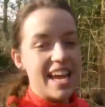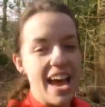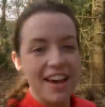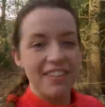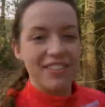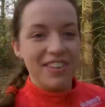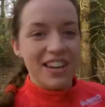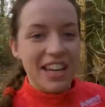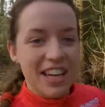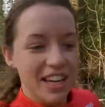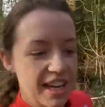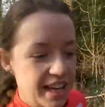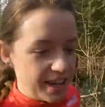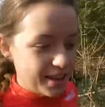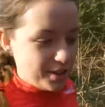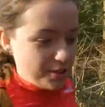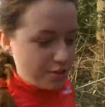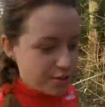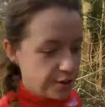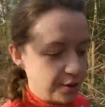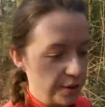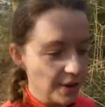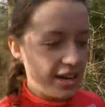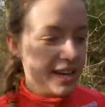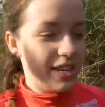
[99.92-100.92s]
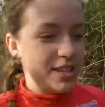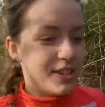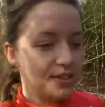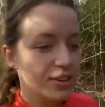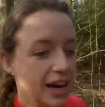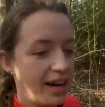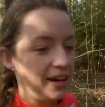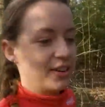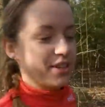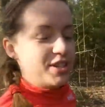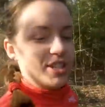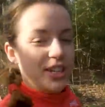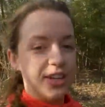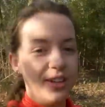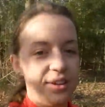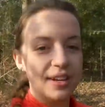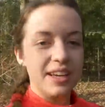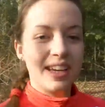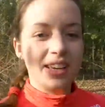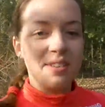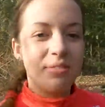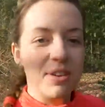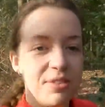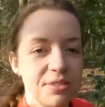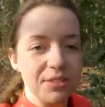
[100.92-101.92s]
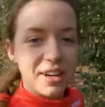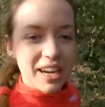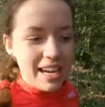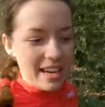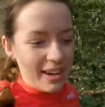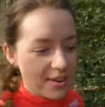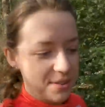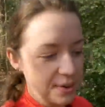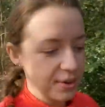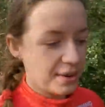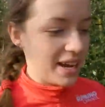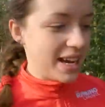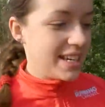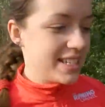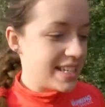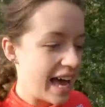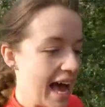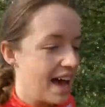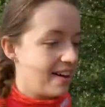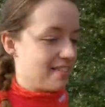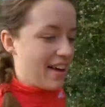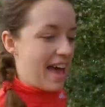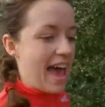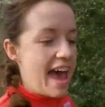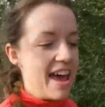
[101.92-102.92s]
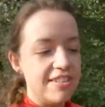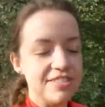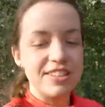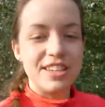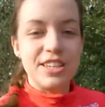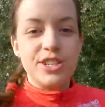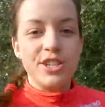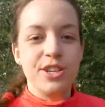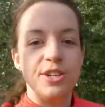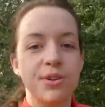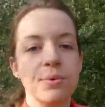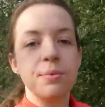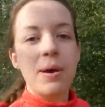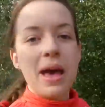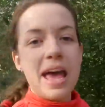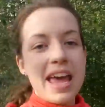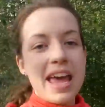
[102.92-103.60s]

definitely looking for in a trail shoe. It can be really annoying to have a heavy shoe